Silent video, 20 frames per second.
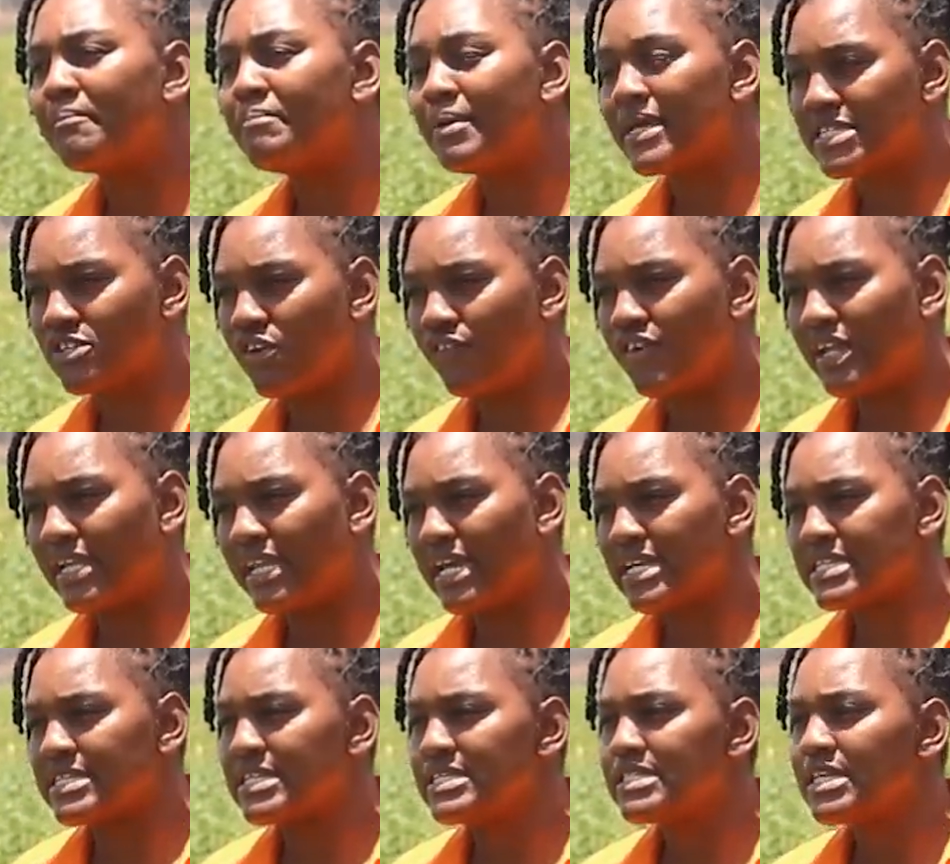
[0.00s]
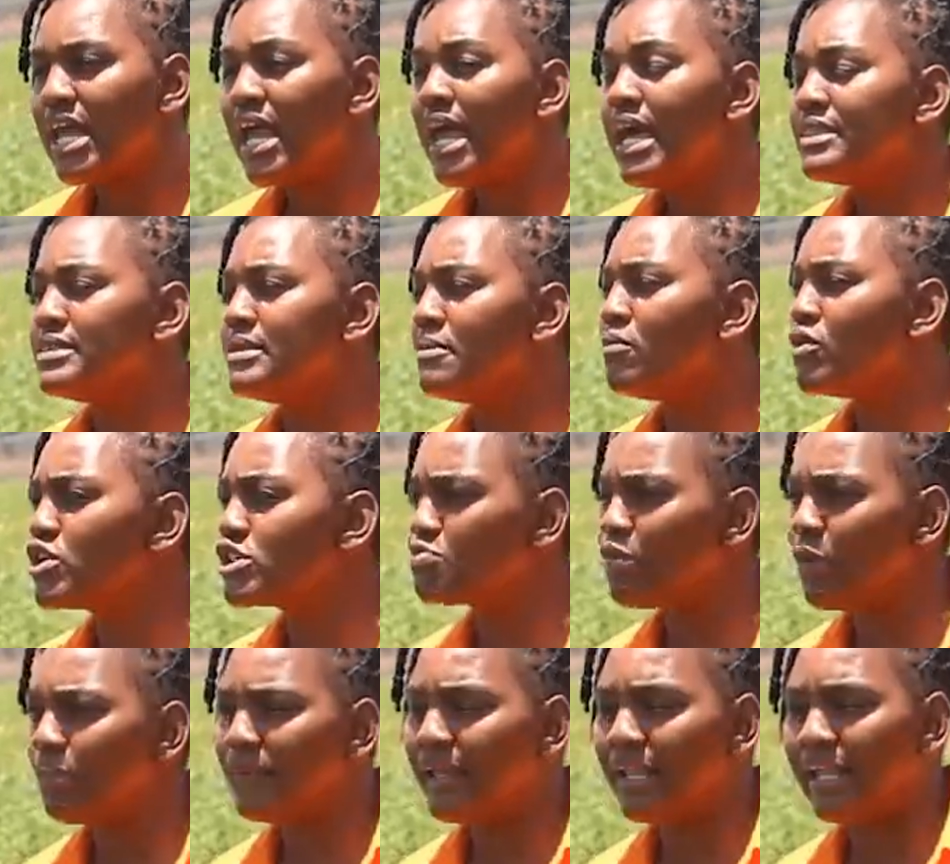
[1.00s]
base of fertilizers. The most
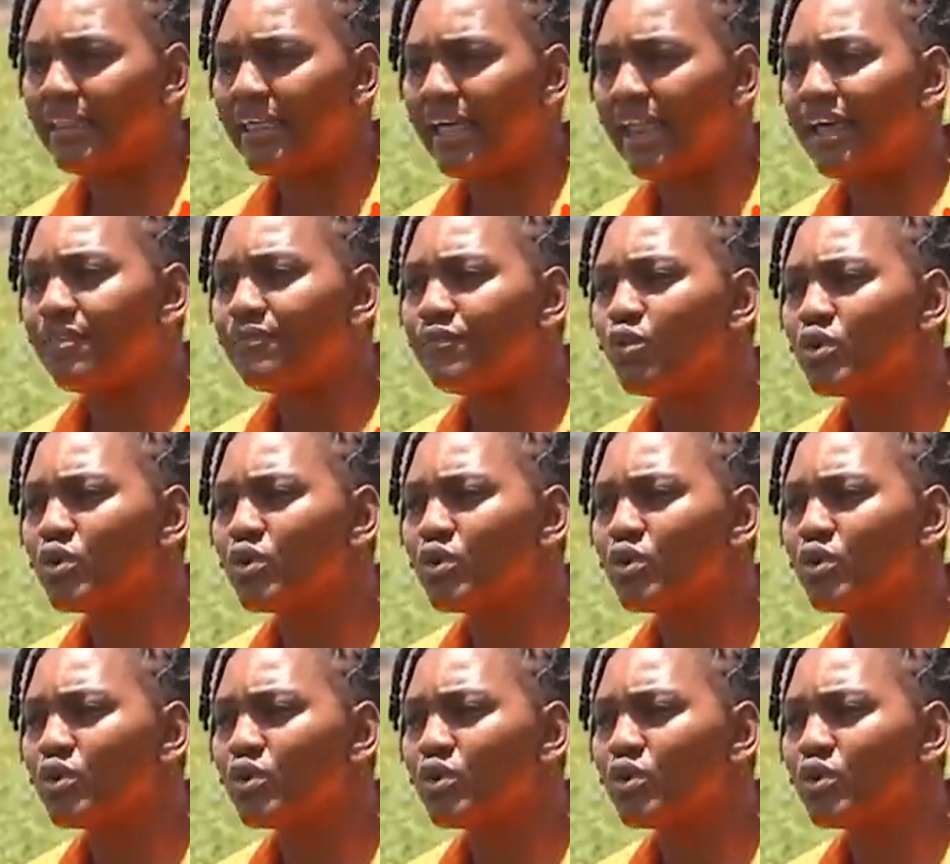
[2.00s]
popular that I've